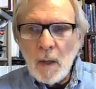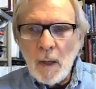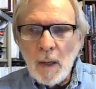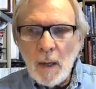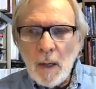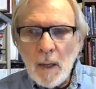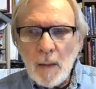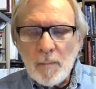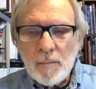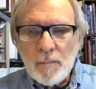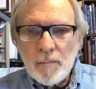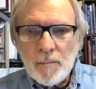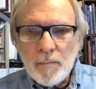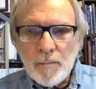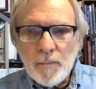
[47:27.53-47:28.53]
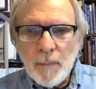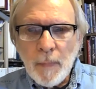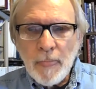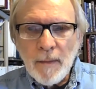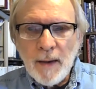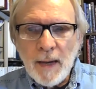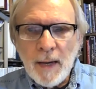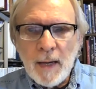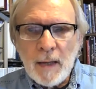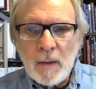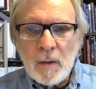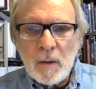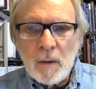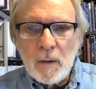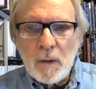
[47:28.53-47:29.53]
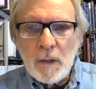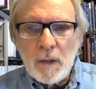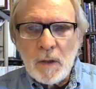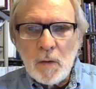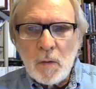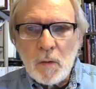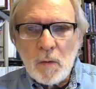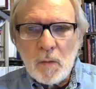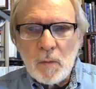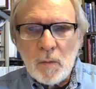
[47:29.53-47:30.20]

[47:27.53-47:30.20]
Um, and in